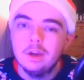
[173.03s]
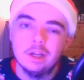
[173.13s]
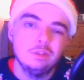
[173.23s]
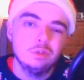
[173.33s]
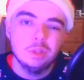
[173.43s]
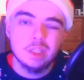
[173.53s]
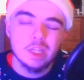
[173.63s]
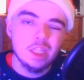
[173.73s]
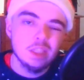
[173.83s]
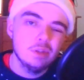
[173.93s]
and so he
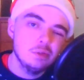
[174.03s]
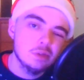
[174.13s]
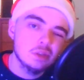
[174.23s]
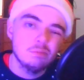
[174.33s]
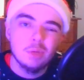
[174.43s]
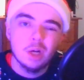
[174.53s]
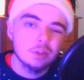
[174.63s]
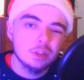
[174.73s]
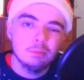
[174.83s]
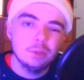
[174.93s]
kind of
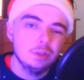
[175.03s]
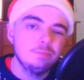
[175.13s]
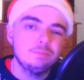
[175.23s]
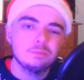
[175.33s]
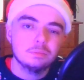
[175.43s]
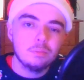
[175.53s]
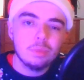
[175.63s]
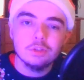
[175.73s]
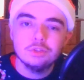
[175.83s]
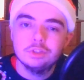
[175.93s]
outsmarts him and
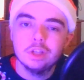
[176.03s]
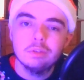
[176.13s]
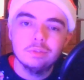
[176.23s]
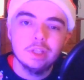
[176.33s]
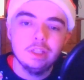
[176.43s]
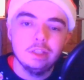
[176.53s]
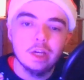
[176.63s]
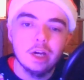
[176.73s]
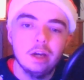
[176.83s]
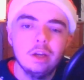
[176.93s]
stuff like that.